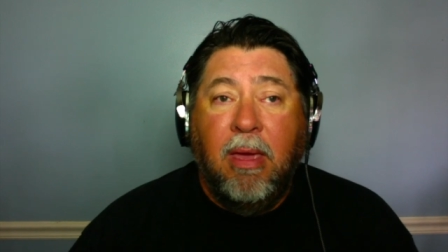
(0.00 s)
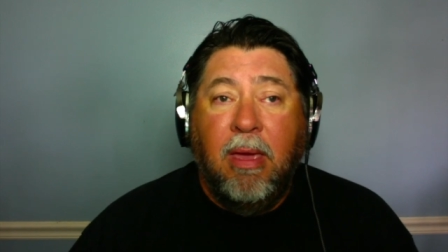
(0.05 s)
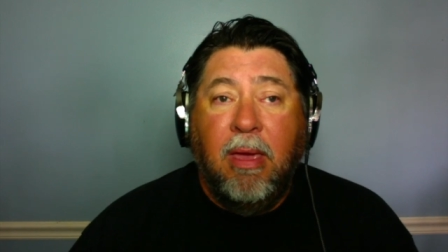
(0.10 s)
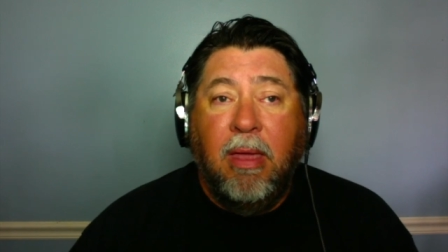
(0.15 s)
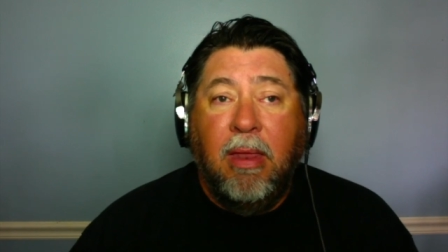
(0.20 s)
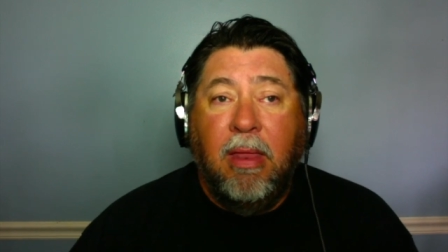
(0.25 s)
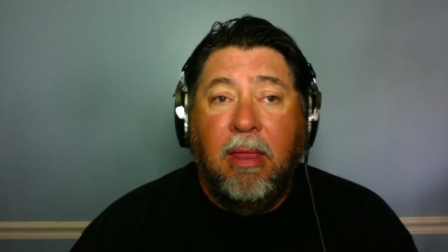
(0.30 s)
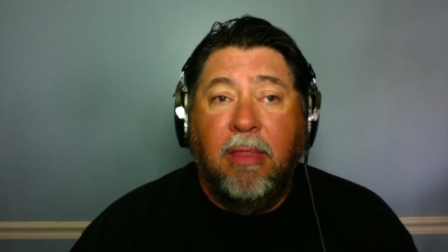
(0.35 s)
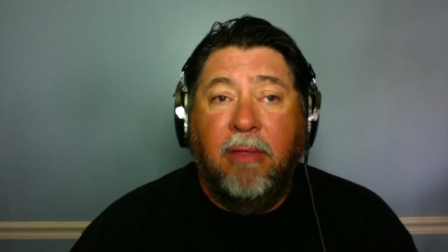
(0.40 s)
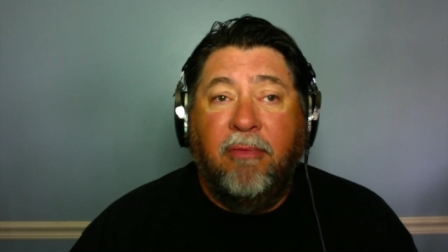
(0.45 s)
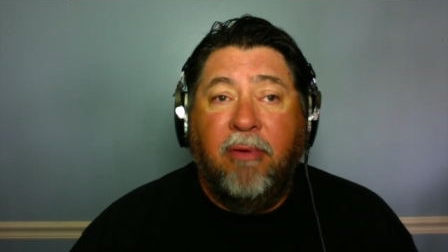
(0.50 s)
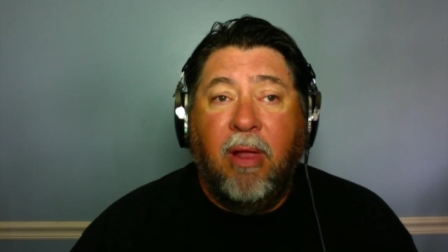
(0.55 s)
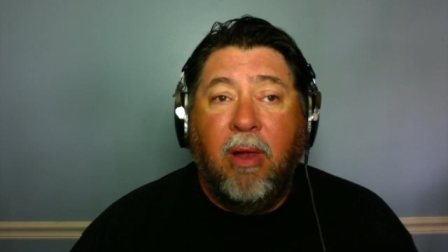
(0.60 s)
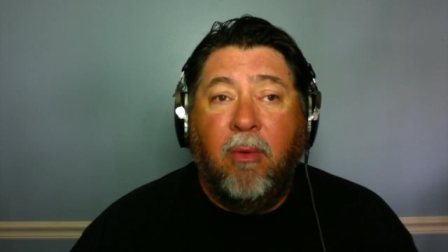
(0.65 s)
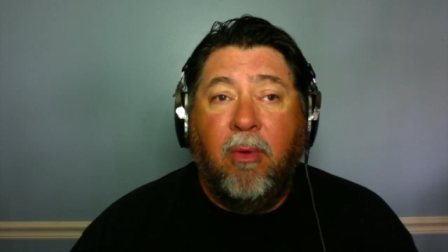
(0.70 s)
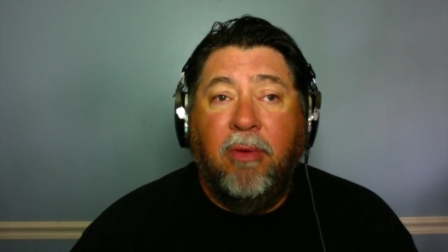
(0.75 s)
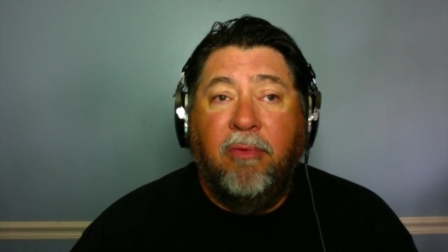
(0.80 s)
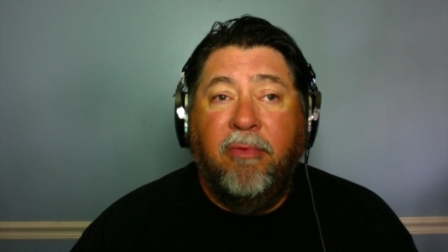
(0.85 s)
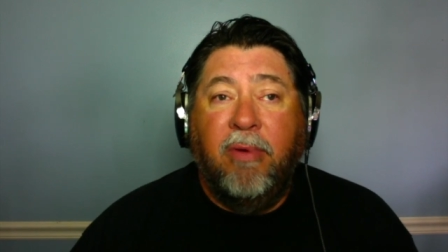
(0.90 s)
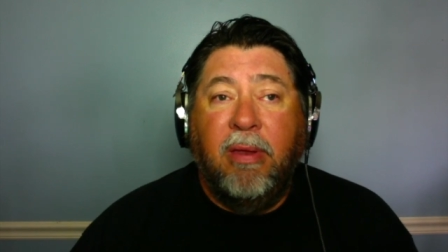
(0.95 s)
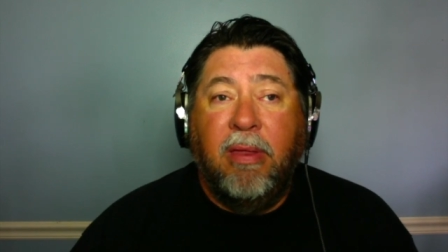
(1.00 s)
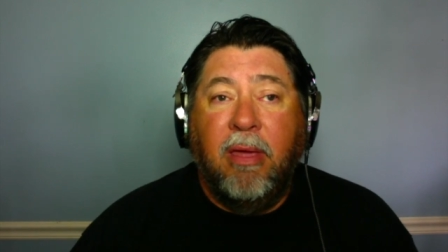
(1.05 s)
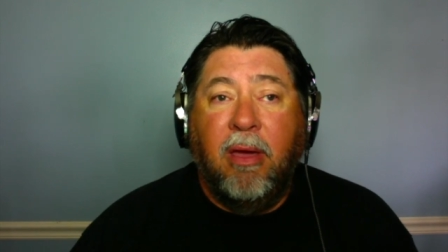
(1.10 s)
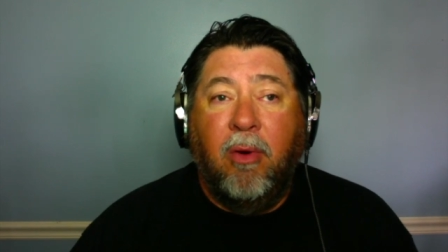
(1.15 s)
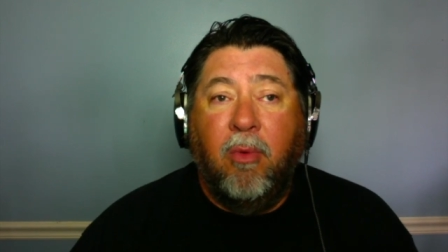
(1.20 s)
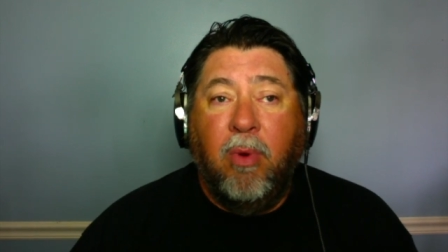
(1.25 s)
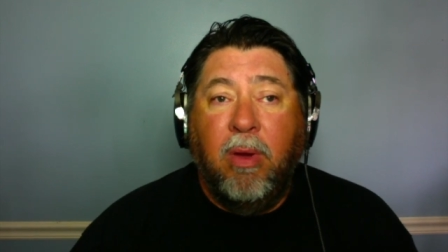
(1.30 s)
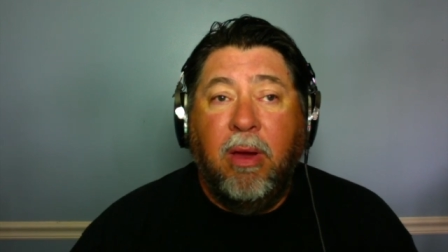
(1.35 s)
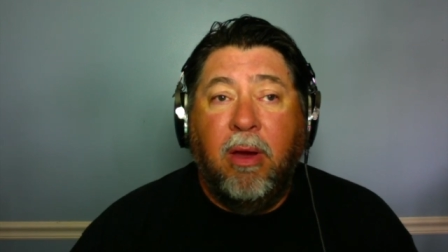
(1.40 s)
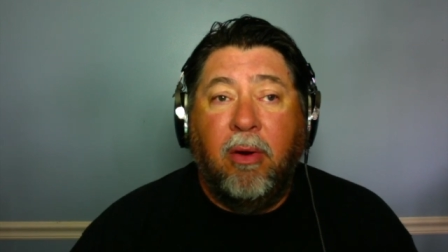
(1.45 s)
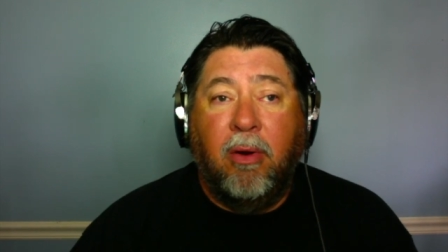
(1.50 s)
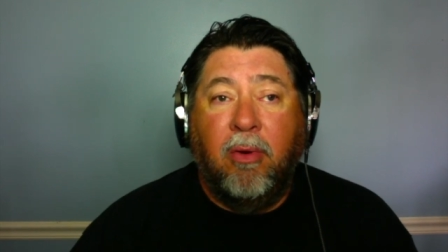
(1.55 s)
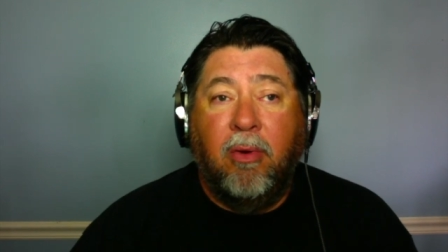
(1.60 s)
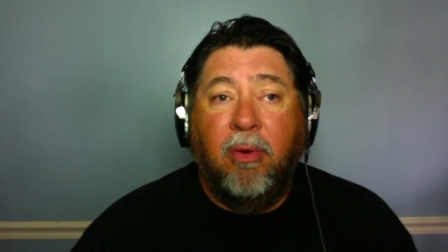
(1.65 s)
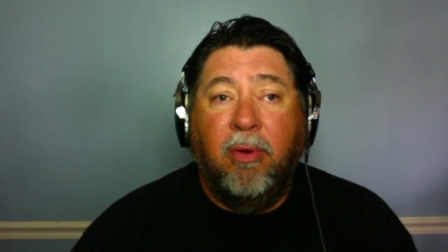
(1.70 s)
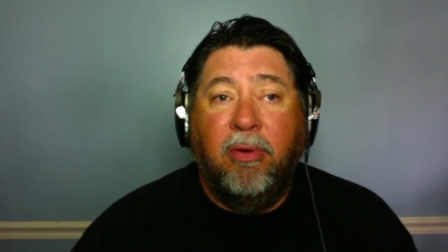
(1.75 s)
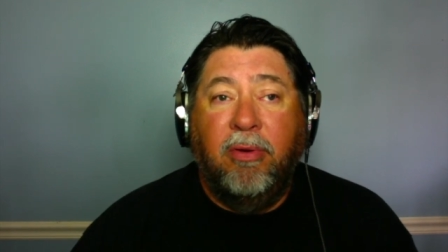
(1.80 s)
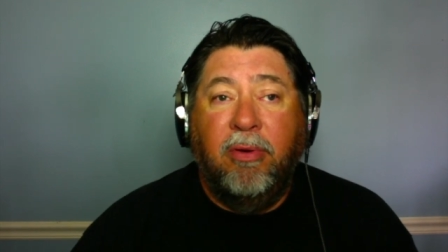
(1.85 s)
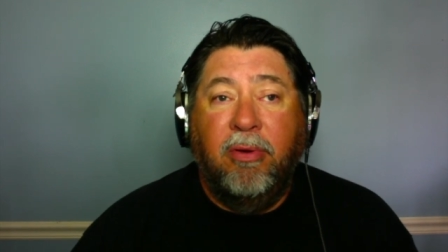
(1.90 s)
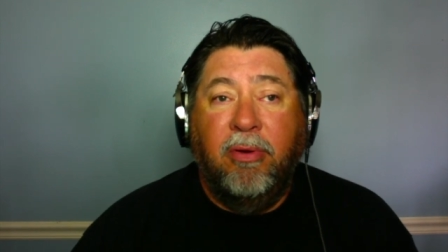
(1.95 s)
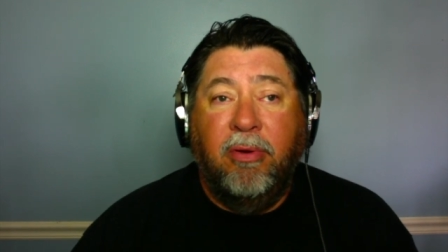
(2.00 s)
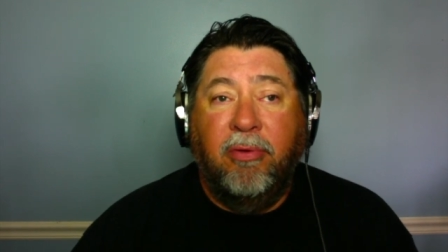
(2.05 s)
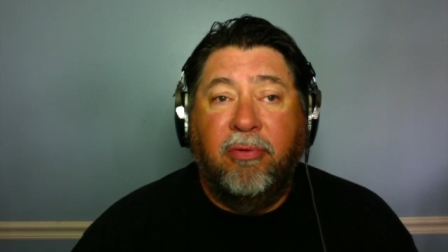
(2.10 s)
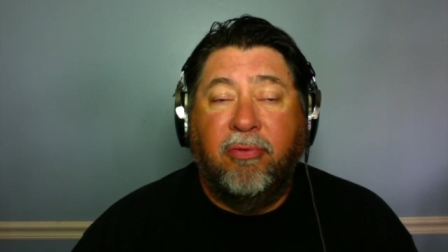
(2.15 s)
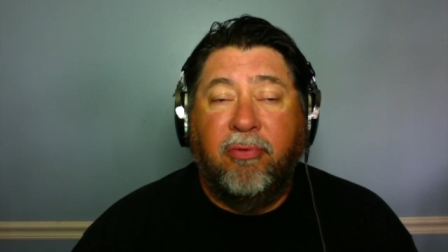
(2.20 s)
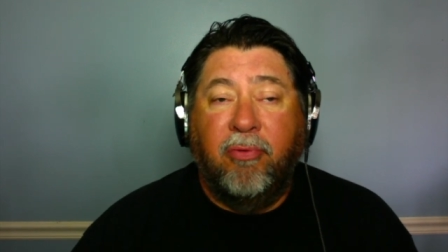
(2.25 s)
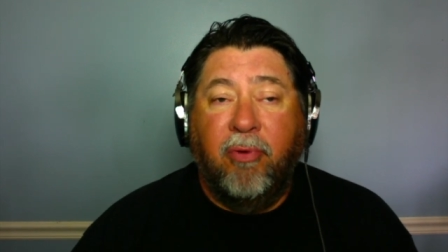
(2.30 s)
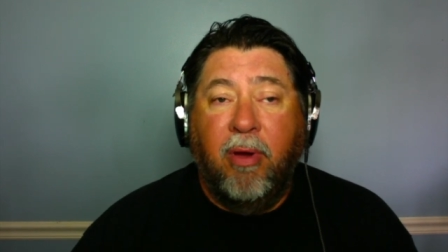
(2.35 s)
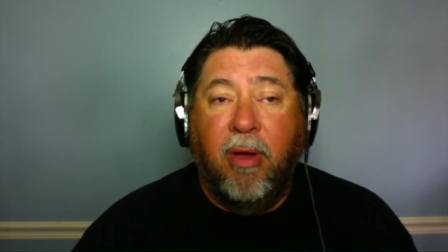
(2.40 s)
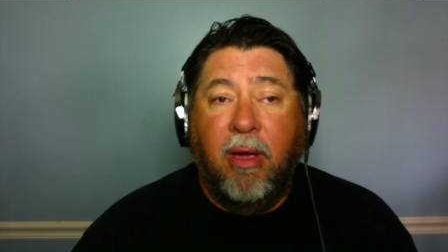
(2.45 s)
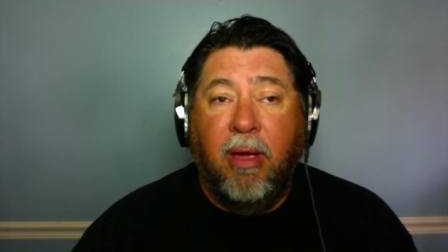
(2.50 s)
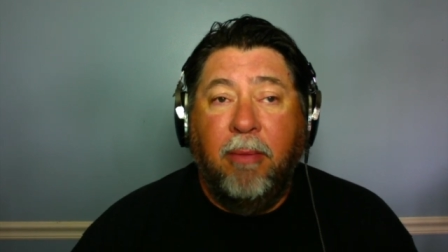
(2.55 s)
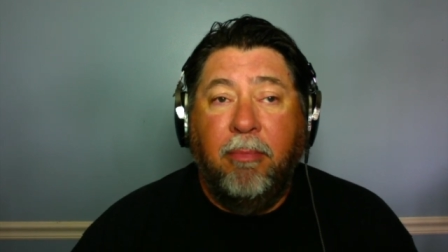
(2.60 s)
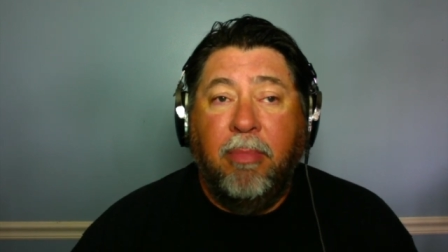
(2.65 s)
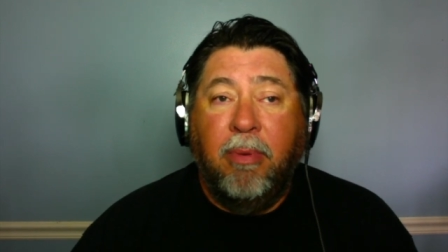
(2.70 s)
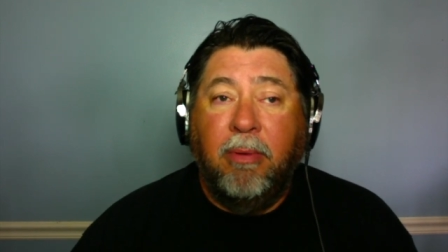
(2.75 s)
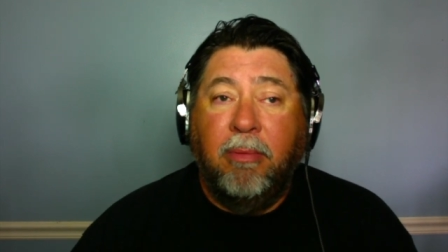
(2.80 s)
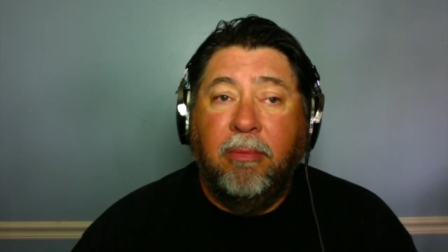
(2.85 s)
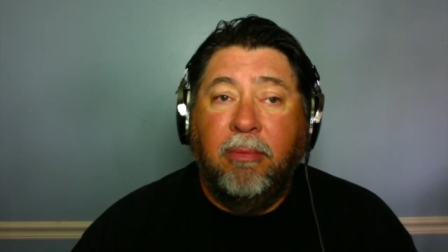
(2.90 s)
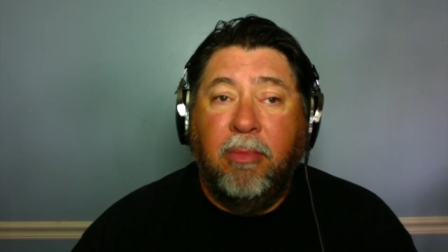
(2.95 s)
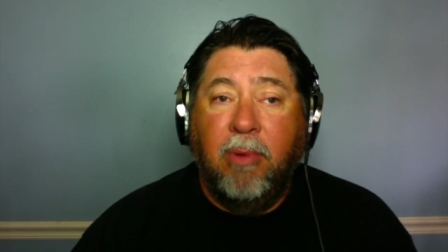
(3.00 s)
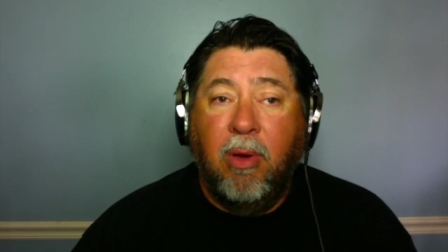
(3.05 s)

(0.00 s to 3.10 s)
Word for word: And in the following video we are going to describe and